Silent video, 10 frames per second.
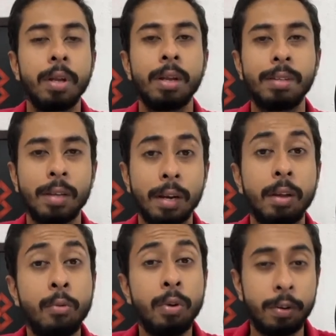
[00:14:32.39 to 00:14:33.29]
is an
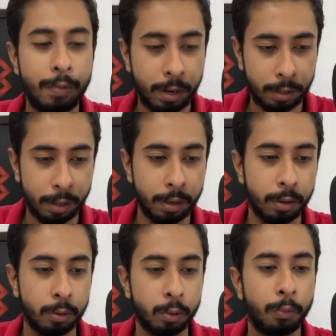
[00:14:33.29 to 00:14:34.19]
unit vector.
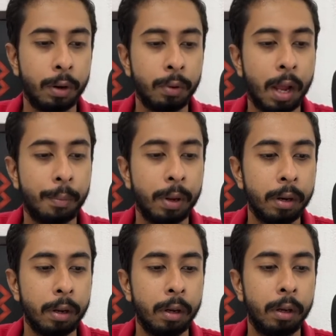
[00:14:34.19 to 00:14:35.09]
So what will happen?